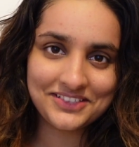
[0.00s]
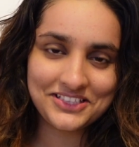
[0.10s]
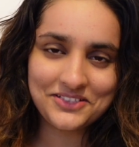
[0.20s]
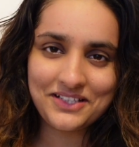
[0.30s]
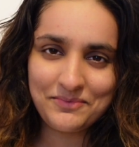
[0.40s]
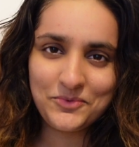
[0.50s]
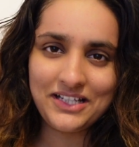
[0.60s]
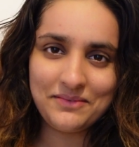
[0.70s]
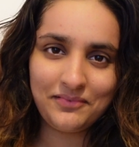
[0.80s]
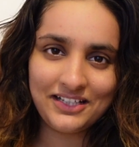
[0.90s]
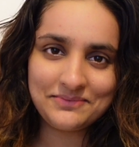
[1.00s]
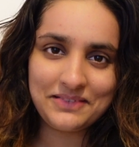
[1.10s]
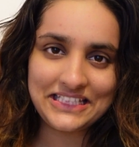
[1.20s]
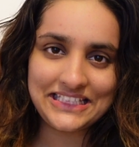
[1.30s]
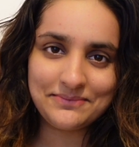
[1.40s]
So I'm quite impressed by
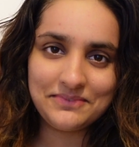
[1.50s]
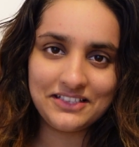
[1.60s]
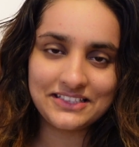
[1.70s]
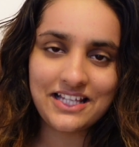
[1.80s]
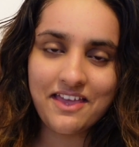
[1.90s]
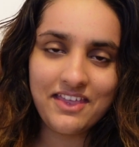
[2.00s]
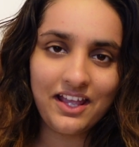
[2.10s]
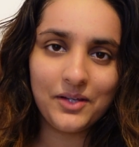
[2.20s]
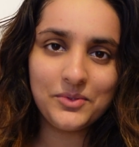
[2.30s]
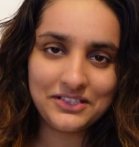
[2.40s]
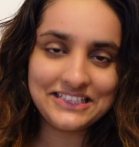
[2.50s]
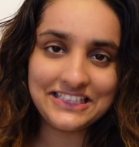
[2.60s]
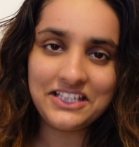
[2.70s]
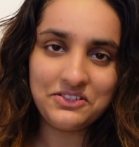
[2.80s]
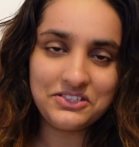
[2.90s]
this mask. I think I will
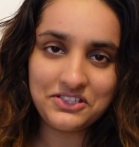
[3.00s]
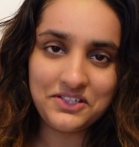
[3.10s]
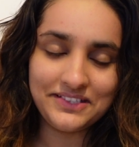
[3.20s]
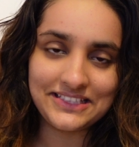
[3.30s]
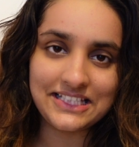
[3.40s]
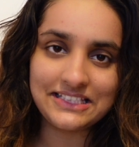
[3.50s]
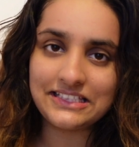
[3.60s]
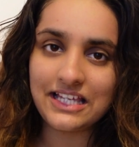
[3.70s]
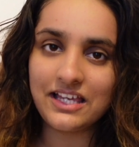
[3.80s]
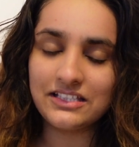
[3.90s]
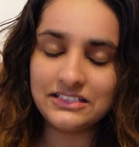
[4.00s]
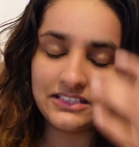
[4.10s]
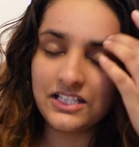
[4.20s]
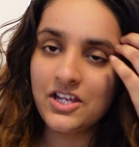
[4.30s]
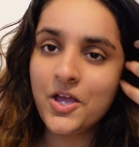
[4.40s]
continue to use it and
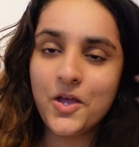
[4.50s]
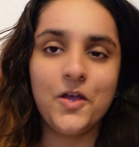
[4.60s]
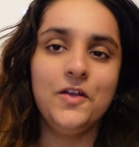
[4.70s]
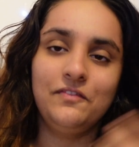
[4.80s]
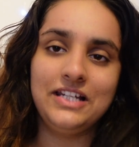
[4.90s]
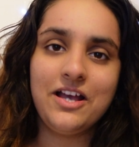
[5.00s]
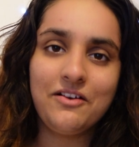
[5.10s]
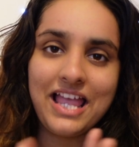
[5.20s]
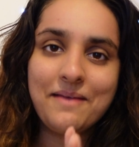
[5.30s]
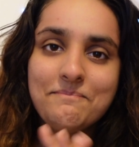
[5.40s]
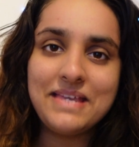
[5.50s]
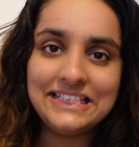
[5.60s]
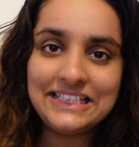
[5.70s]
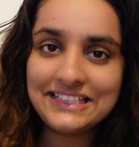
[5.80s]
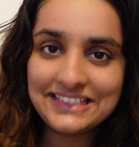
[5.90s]
hopefully I'll get
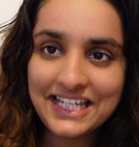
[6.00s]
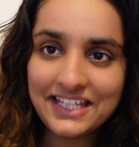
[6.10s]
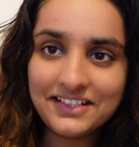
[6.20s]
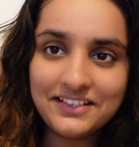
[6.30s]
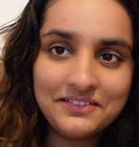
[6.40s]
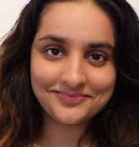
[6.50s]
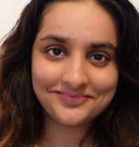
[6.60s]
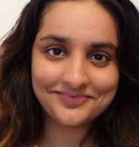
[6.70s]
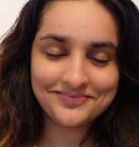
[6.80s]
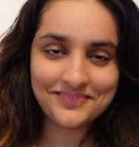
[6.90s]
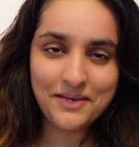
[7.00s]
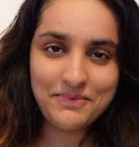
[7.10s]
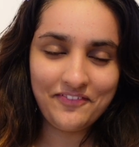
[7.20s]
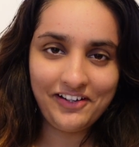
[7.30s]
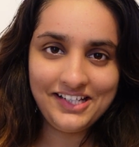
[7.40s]
amazing skin. I'd be
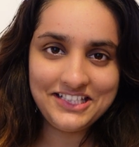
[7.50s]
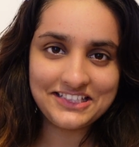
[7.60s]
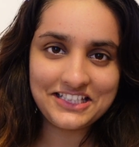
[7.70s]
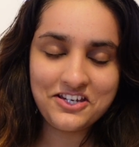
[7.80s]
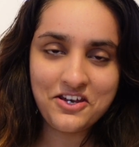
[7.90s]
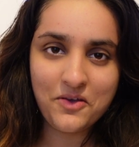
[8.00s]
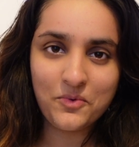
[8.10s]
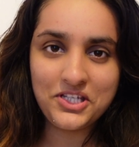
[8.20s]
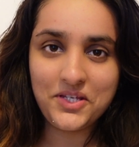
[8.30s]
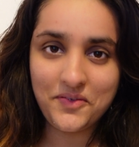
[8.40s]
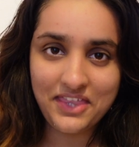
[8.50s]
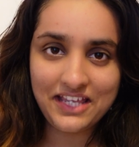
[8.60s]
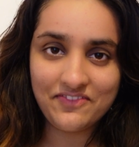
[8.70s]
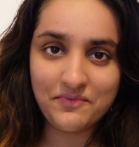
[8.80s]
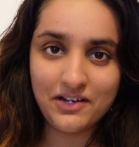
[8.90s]
very interested to know what you think
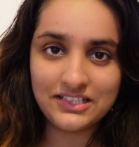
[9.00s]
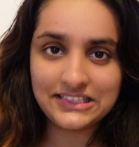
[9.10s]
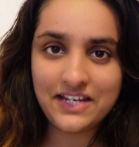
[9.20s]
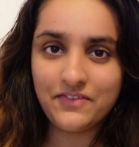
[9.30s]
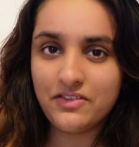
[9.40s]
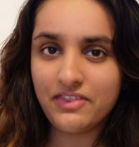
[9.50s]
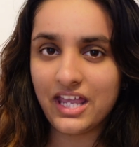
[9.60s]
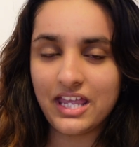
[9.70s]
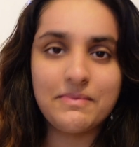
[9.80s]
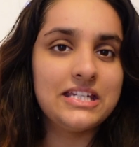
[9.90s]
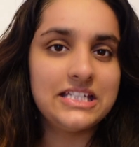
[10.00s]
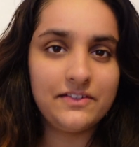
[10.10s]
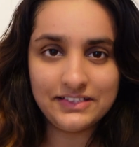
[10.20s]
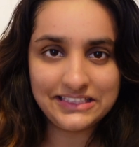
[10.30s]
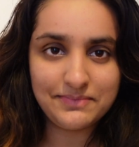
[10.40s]
of the mask, if you think it made a
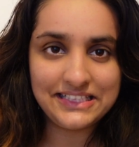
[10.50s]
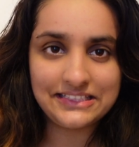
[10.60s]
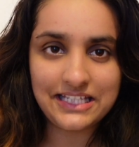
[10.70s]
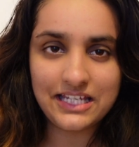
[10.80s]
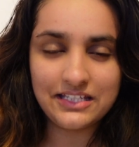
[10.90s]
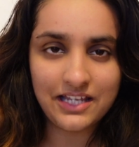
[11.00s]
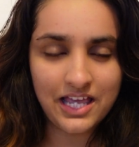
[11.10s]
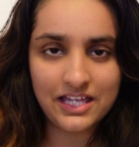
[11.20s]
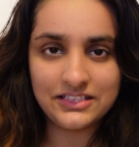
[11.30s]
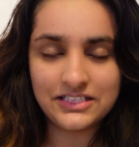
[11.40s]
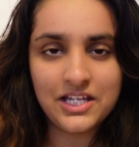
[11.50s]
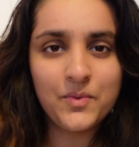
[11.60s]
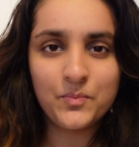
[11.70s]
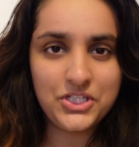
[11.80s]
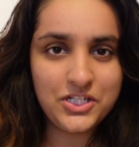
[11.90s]
difference in my skin, and
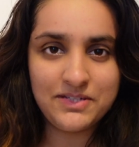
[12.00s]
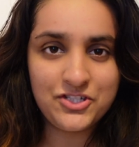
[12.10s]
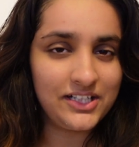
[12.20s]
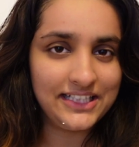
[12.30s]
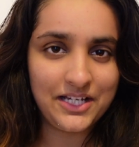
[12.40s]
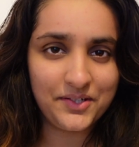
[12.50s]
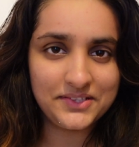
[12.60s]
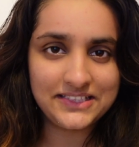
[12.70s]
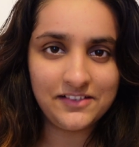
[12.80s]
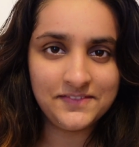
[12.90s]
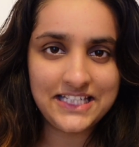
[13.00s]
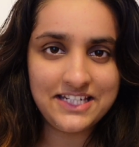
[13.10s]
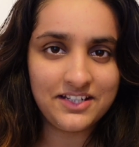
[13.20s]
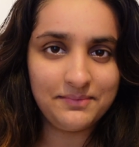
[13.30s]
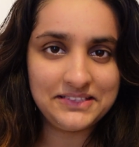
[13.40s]
would you be trying it out yourselves
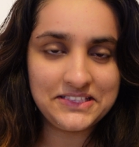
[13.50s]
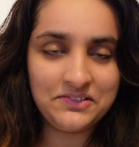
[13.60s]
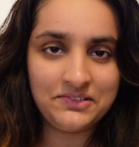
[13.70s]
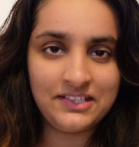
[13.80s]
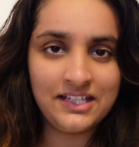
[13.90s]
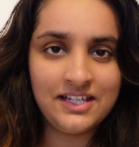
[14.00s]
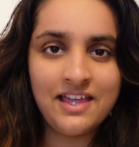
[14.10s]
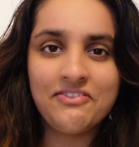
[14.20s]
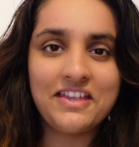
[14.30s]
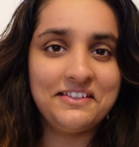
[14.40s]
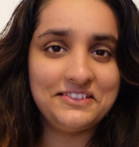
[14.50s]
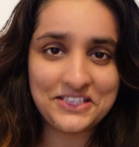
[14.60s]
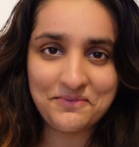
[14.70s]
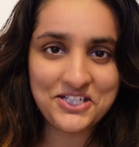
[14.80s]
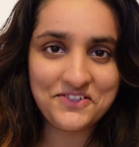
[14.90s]
anytime soon? Thank you
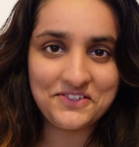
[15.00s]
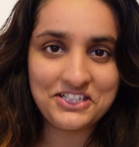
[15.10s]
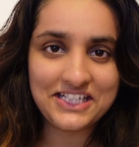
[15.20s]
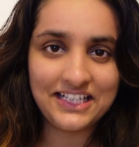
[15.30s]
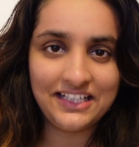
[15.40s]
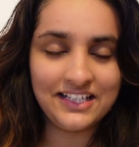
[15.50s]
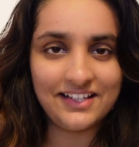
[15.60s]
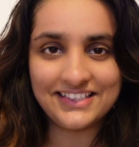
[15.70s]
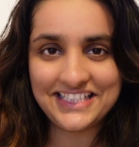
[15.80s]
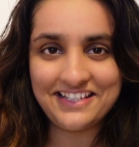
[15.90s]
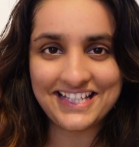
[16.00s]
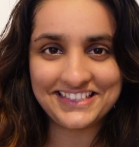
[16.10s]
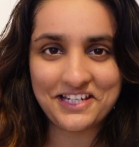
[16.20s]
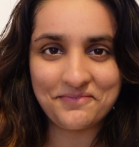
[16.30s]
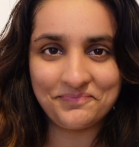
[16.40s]
so much for watching. I'll see you next
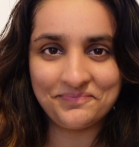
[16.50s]
time.